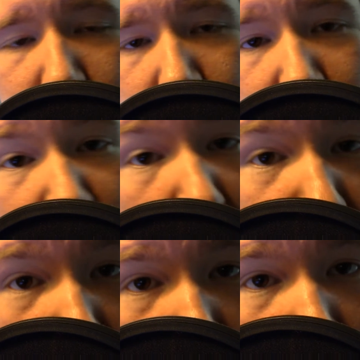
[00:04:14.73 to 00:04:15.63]
So stop
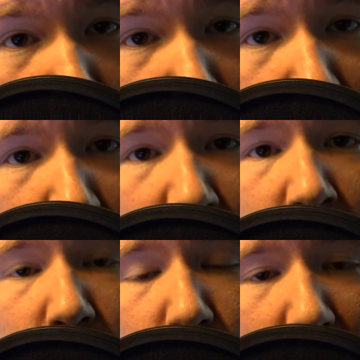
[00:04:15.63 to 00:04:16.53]
caring,
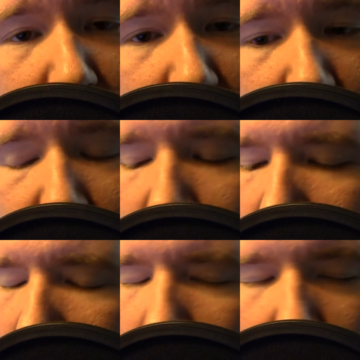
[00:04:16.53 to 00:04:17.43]
write something
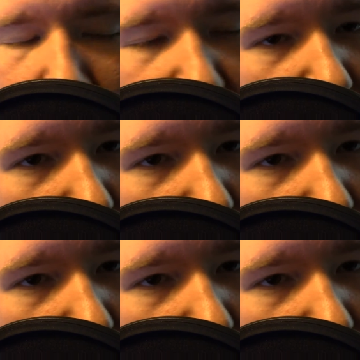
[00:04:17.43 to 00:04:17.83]
that nobody's